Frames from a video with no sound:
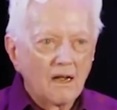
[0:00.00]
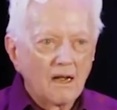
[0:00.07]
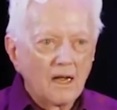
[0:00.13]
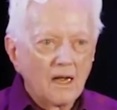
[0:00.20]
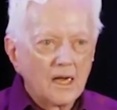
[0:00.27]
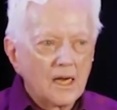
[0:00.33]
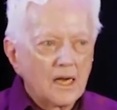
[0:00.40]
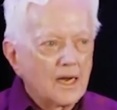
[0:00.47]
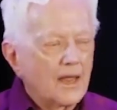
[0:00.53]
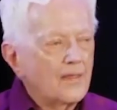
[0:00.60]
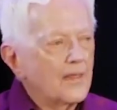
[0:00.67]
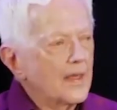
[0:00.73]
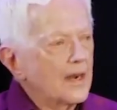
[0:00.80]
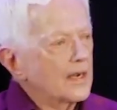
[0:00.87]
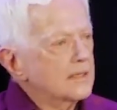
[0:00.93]
Yes.
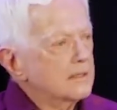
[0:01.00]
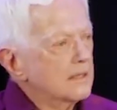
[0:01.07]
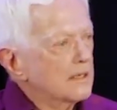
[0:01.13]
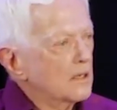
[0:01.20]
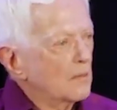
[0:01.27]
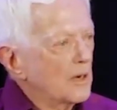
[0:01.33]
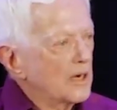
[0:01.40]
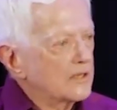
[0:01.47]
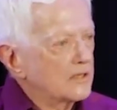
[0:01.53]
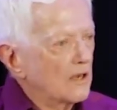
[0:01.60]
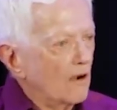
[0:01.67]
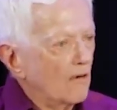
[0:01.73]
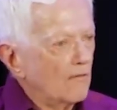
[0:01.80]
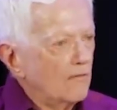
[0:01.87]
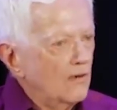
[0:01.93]
And then I said to
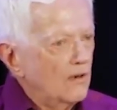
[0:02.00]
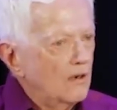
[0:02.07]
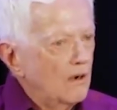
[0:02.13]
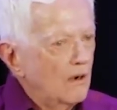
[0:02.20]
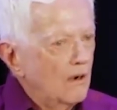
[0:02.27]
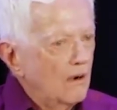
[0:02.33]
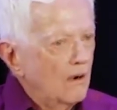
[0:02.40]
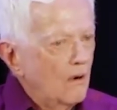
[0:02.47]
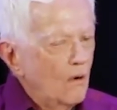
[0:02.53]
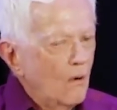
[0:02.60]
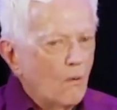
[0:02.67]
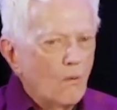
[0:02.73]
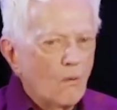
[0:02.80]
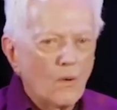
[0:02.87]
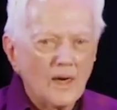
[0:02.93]
myself,
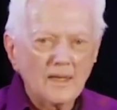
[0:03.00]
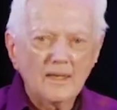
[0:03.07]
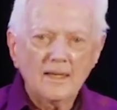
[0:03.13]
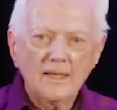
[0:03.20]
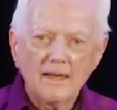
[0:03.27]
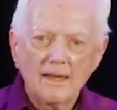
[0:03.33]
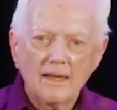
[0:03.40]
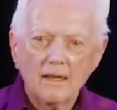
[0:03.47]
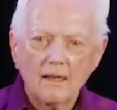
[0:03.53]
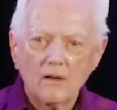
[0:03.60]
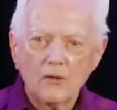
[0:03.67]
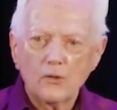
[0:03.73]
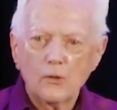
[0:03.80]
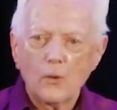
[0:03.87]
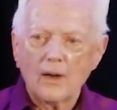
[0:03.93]
what the
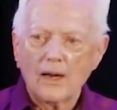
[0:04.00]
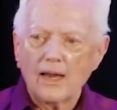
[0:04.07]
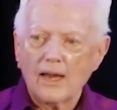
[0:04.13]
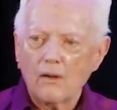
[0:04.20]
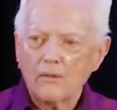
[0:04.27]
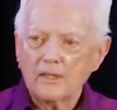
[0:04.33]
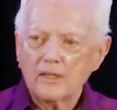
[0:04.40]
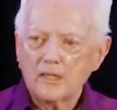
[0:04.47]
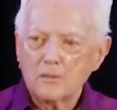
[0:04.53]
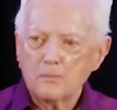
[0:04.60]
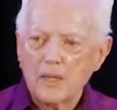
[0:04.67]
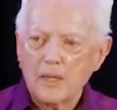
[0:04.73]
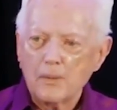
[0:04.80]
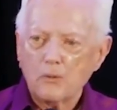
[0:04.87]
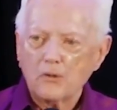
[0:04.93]
hell are you allowing these
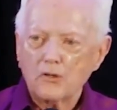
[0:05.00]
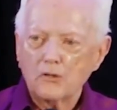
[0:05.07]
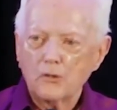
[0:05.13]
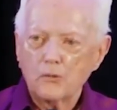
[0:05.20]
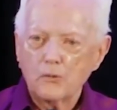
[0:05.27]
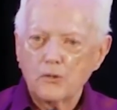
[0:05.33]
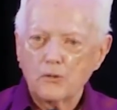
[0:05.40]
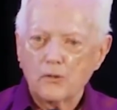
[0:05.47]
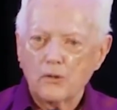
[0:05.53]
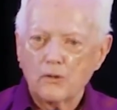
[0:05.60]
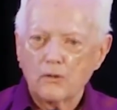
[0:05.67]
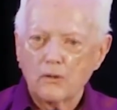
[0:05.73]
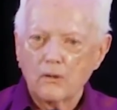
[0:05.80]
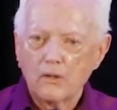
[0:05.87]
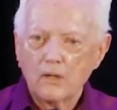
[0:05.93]
people to do to
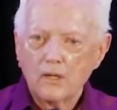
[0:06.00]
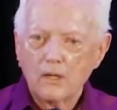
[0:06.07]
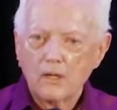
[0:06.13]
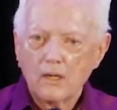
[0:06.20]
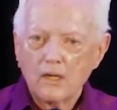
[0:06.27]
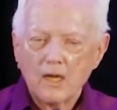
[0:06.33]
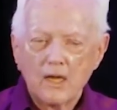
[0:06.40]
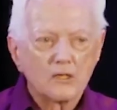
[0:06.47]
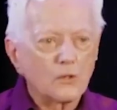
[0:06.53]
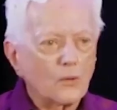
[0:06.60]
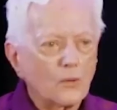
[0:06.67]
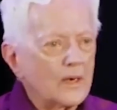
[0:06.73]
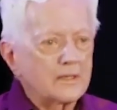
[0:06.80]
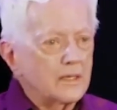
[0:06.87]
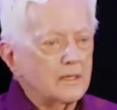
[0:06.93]
you?
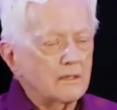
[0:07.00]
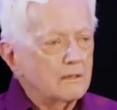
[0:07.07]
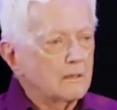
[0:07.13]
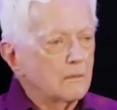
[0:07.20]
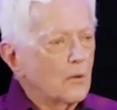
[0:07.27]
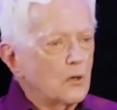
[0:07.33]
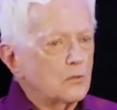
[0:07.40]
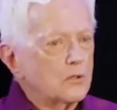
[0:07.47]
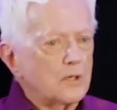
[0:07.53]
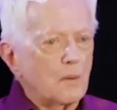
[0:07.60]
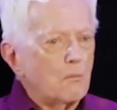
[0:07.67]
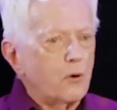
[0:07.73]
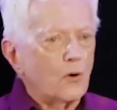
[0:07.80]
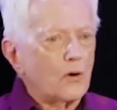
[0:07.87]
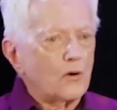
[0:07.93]
So I did the most
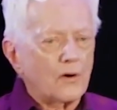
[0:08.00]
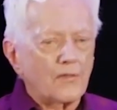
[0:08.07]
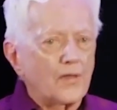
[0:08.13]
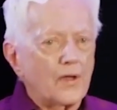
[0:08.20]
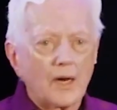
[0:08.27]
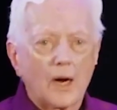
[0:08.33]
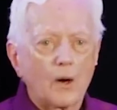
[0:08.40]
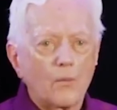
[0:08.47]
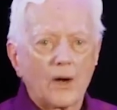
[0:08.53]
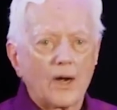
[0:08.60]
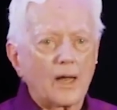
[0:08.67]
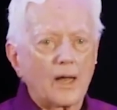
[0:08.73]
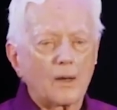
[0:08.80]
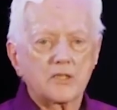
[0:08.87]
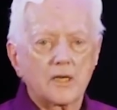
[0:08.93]
important thing. I
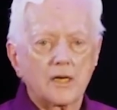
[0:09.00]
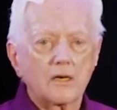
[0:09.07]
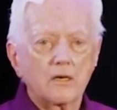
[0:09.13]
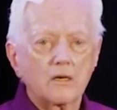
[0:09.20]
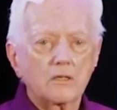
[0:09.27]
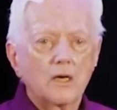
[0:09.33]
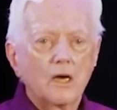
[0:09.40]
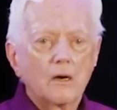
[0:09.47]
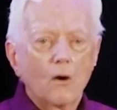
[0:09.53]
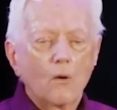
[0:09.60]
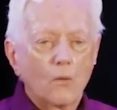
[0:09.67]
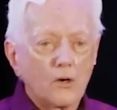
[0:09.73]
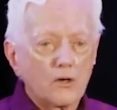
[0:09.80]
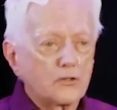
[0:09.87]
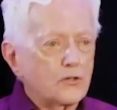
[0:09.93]
went upstairs
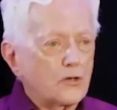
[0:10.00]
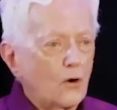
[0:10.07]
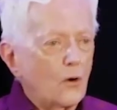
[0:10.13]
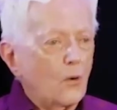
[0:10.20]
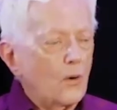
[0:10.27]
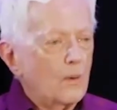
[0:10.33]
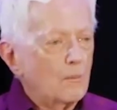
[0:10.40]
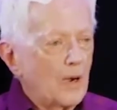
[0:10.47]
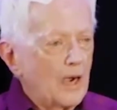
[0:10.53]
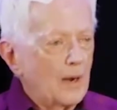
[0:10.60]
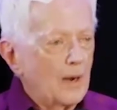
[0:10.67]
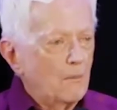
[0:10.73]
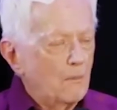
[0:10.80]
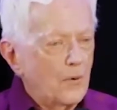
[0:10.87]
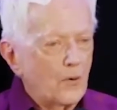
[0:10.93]
where Joe and
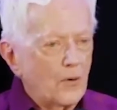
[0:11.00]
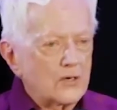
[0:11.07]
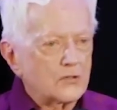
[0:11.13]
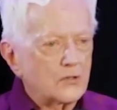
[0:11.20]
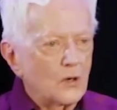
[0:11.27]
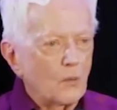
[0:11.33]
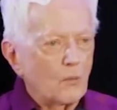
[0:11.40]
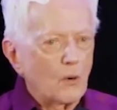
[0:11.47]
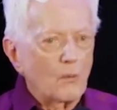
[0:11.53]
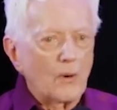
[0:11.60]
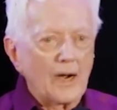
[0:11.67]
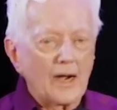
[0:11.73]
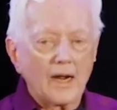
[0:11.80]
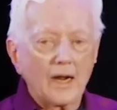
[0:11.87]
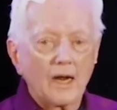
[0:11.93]
my parishioner were
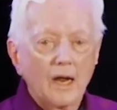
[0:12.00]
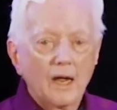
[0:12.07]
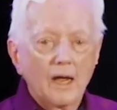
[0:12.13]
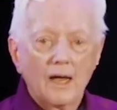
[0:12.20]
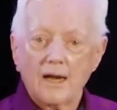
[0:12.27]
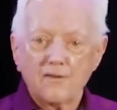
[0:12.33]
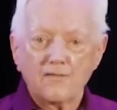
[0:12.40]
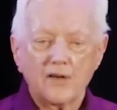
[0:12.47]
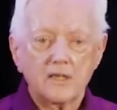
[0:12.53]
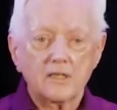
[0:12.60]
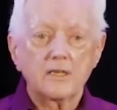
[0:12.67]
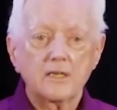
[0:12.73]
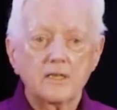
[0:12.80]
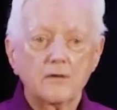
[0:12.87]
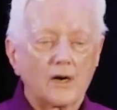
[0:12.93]
waiting, and I
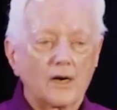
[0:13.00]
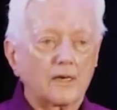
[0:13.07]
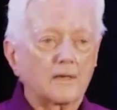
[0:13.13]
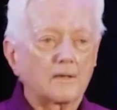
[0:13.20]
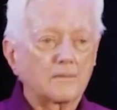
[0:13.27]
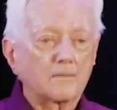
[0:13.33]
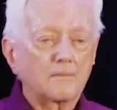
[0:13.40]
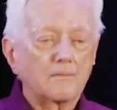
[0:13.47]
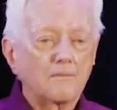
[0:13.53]
fixed a drink.